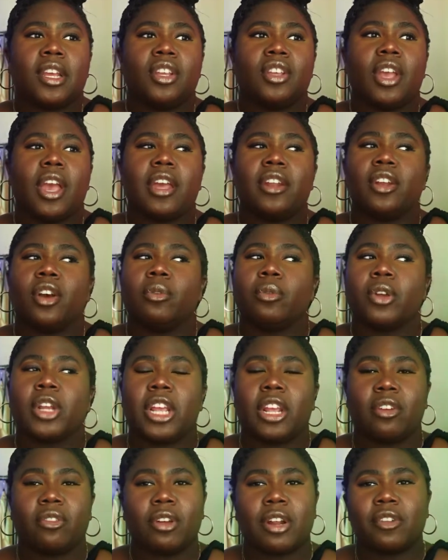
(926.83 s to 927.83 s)
I know we're
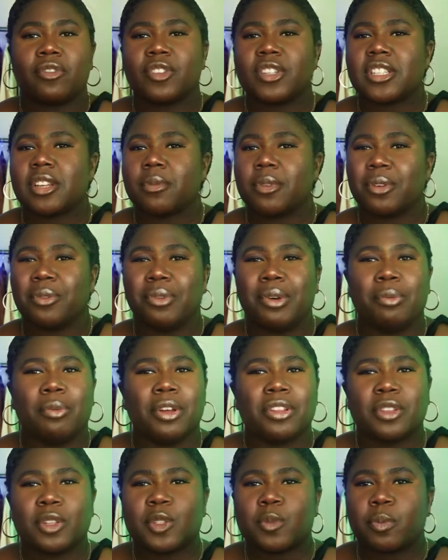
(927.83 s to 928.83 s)
getting ready for summer and we
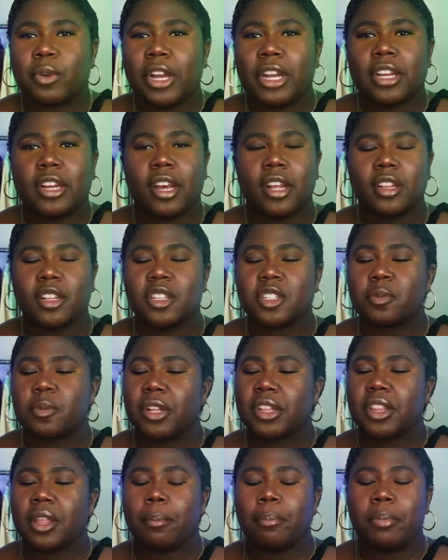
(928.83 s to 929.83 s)
want those bright colors,
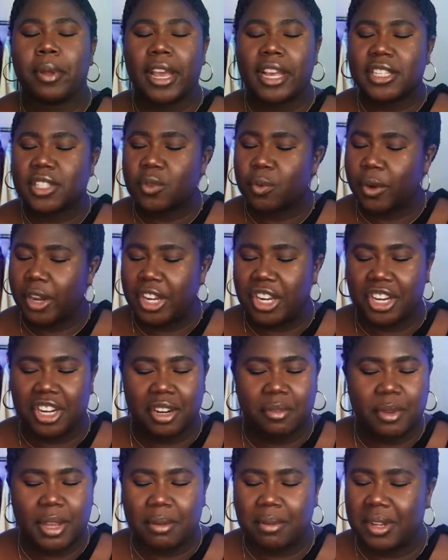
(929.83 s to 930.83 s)
but the best way you're gonna
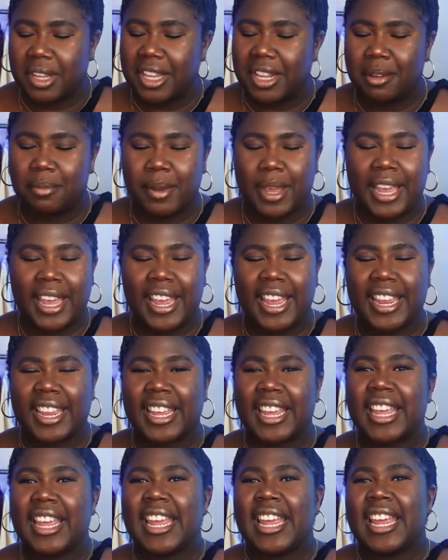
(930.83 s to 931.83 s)
be able to get a bag
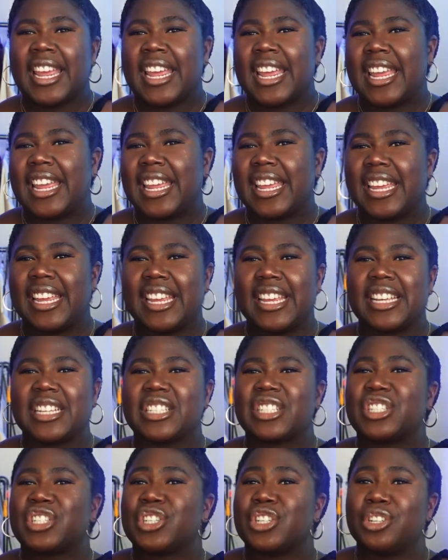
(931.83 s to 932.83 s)

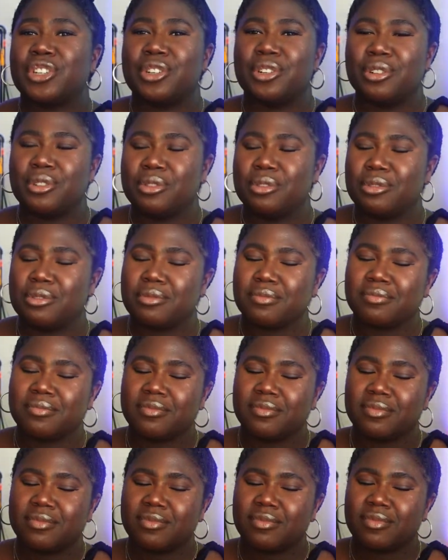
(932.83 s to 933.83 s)
is to
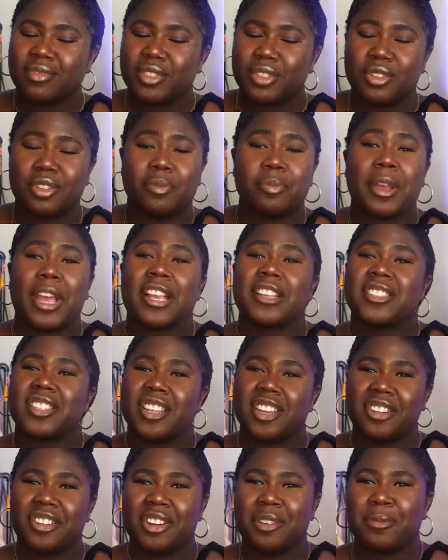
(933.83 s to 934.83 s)
do the bag
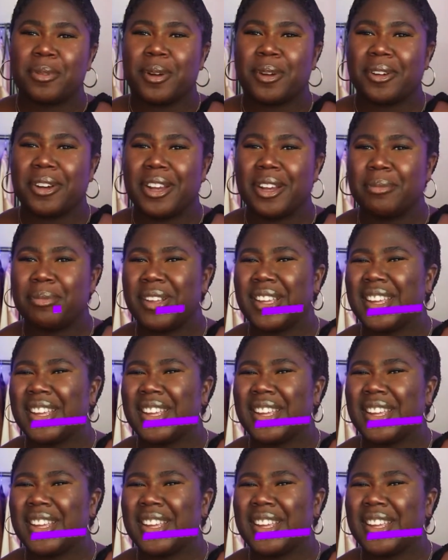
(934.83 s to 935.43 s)
security program.